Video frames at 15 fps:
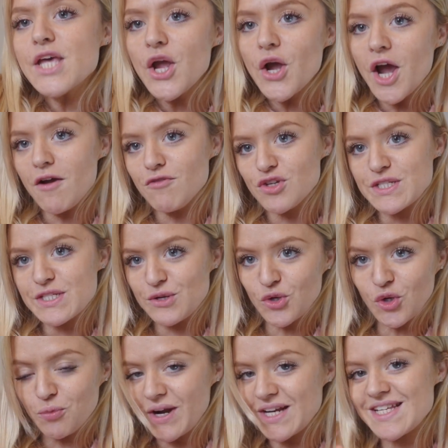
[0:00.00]
I've just
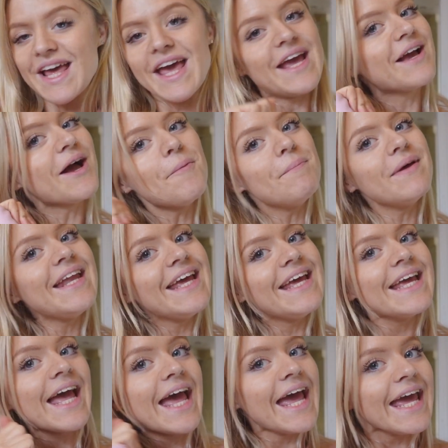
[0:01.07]
incorporated a
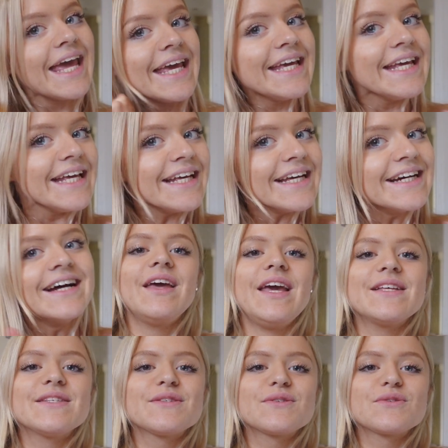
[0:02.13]
company, yay!
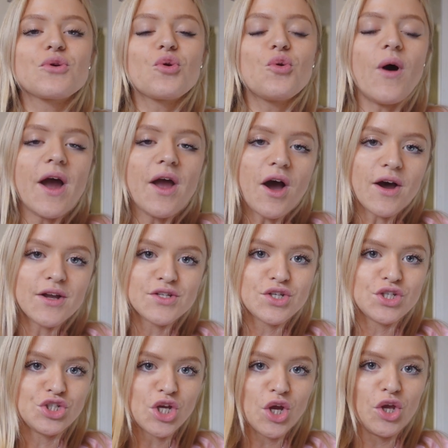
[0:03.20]
It's quite hard
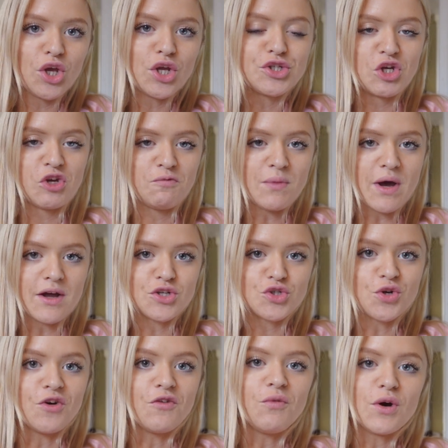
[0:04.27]
to show you too much
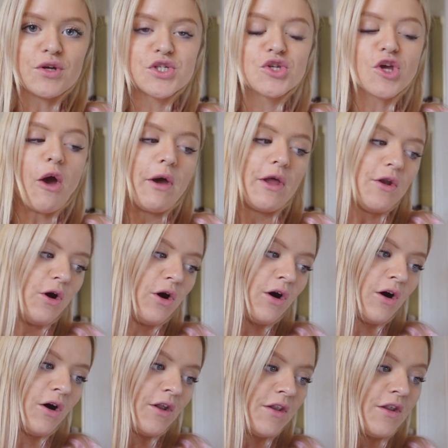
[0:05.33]
of what's going
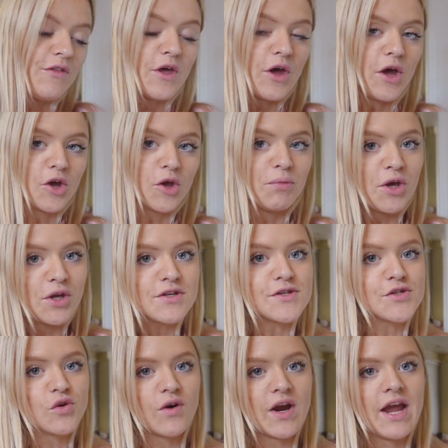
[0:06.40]
on the computer
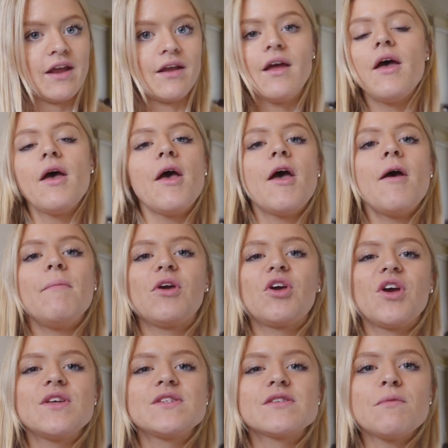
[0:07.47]
screen
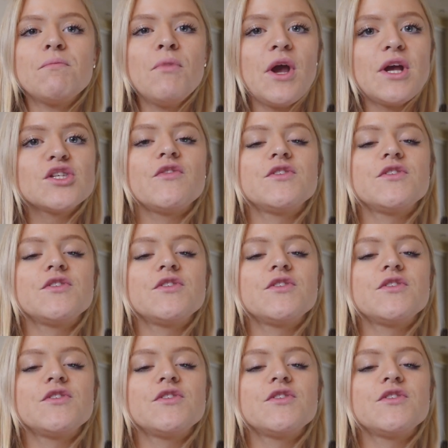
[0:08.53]
because most